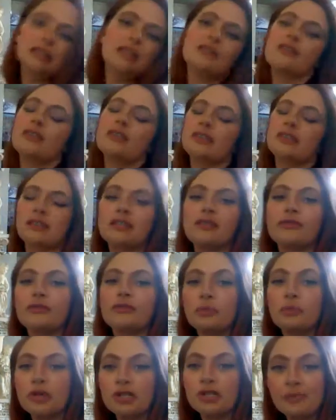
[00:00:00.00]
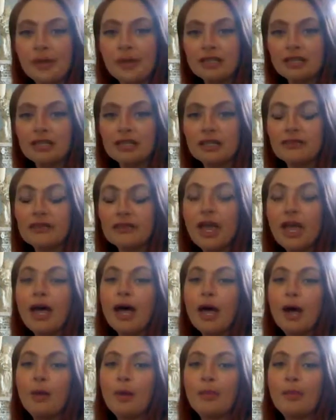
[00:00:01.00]
give us a different perspective
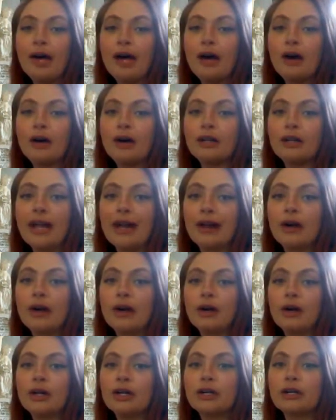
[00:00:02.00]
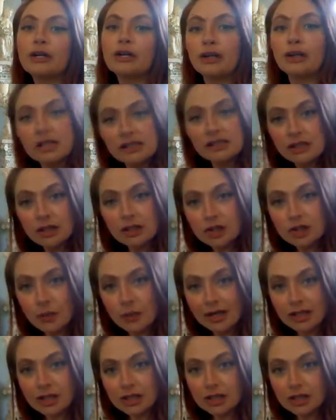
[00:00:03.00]
about our current
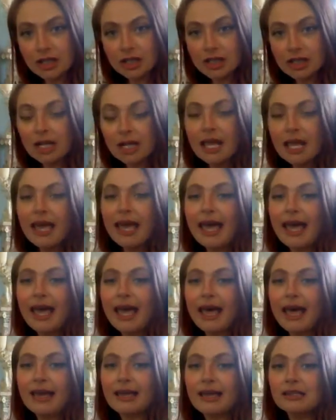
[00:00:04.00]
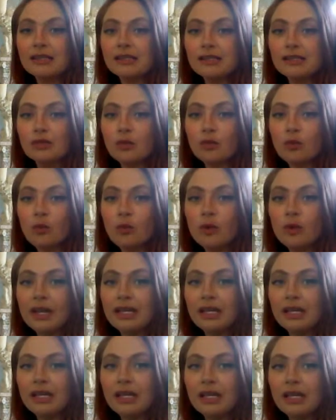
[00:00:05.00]
situation as
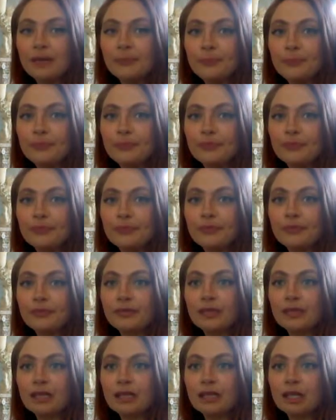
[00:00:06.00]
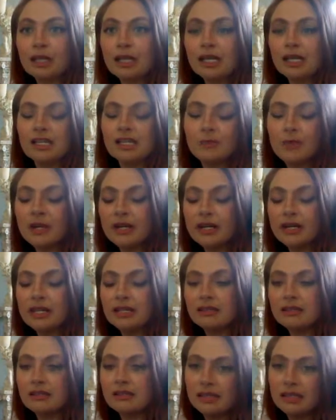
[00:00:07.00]
we
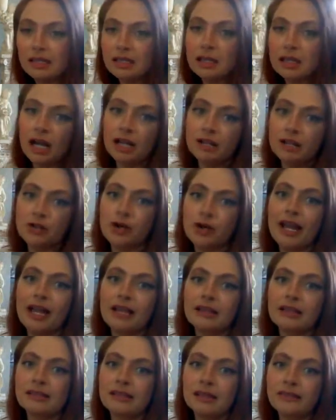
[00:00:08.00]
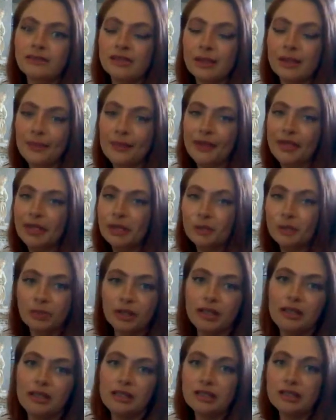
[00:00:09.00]
experience the contrast of something
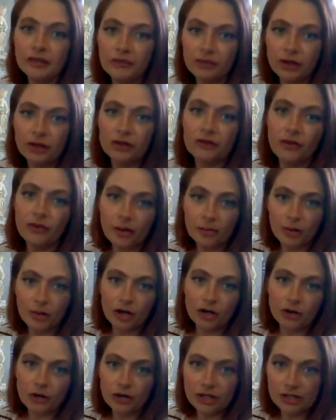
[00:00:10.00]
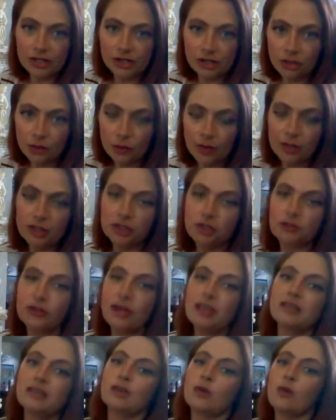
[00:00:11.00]
completely different from our current situation,
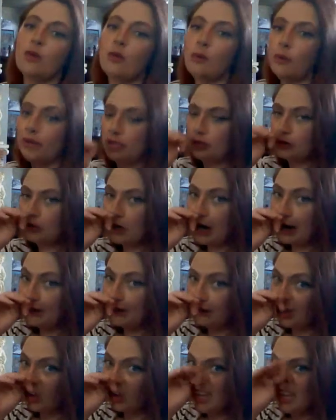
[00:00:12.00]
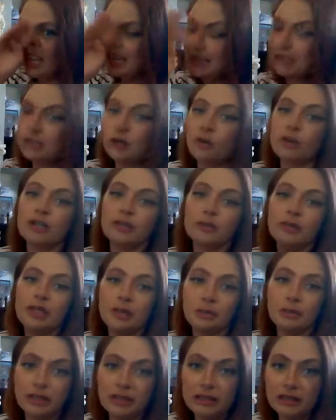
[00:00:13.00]
right? So when you travel, it's going to be
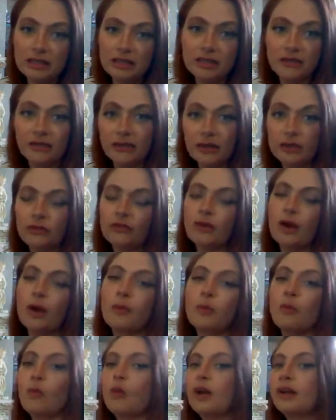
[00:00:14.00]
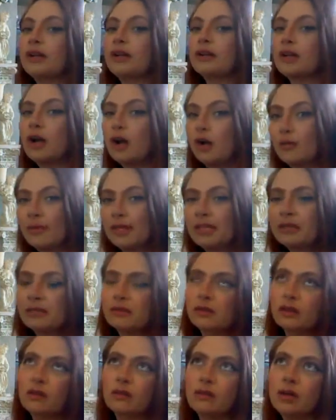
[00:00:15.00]
completely different from where your home is.
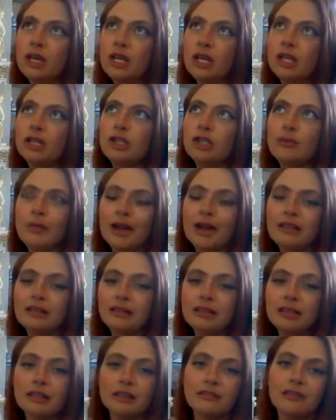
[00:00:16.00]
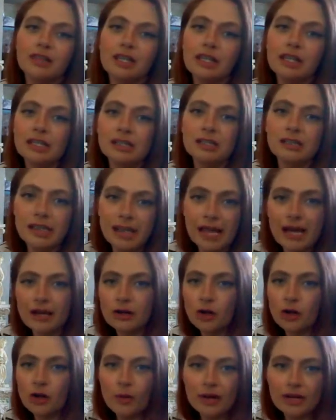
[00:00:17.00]
So you might live in
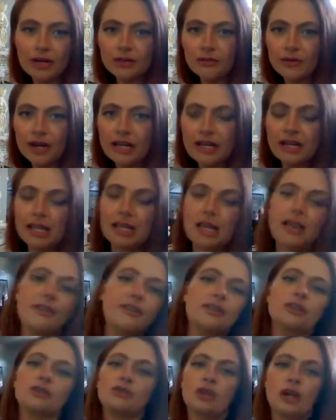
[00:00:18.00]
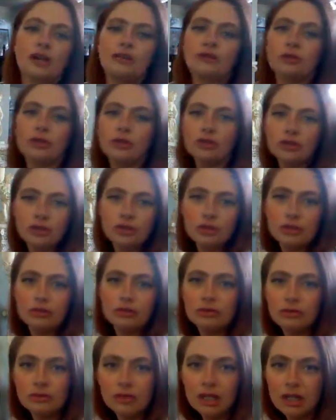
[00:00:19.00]
Seattle where it's raining and then travel
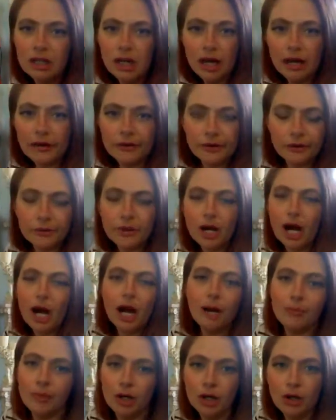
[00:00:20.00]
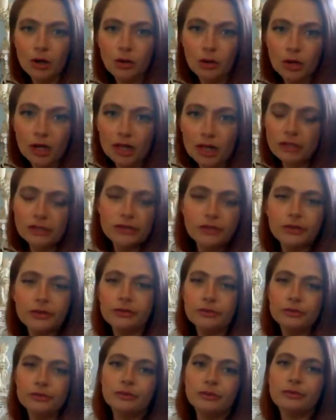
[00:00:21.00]
to, I don't know, Cabo,
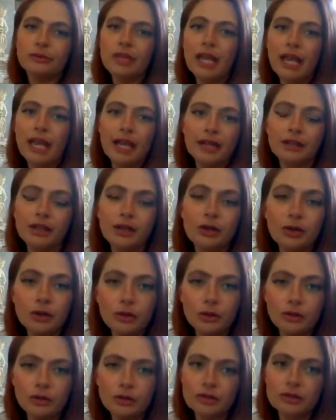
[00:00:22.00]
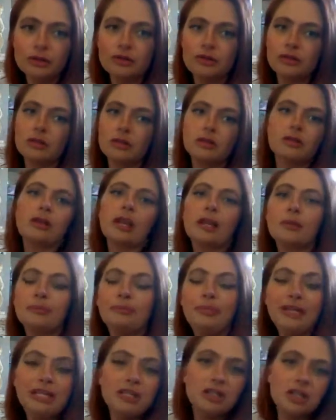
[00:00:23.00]
to Cancun, to like
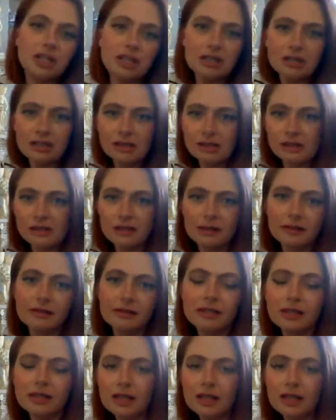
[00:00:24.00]
beaches and